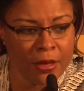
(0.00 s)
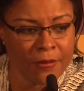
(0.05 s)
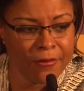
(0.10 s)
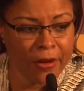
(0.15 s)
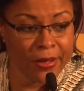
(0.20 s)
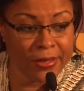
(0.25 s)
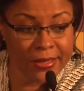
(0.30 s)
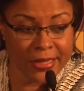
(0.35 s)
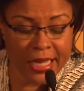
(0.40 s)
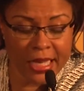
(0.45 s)

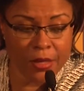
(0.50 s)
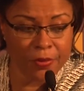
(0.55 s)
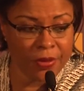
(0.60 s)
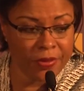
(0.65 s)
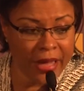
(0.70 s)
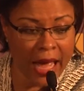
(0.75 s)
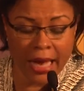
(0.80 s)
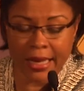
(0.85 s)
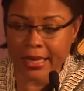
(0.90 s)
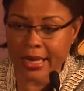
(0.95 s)
Faustine,
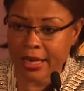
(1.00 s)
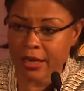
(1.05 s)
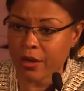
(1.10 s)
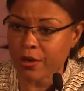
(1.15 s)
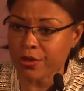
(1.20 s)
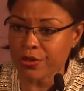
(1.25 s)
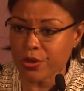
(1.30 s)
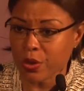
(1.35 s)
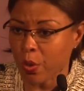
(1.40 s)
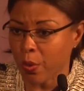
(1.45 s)
we've got to get
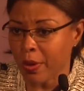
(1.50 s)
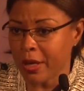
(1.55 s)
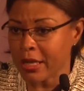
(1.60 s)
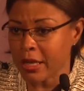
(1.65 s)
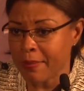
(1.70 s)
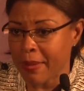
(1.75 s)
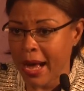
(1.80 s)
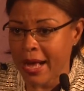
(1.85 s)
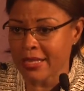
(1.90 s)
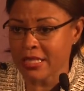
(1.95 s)
her scoring
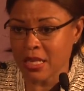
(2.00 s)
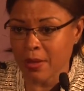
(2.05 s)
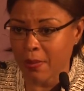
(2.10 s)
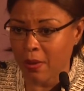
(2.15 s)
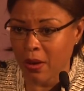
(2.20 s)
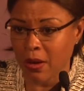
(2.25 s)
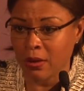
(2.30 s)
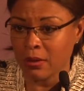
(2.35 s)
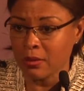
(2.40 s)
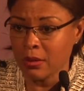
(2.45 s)
the
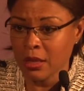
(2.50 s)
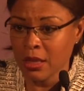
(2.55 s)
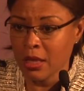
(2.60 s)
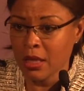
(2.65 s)
basketball.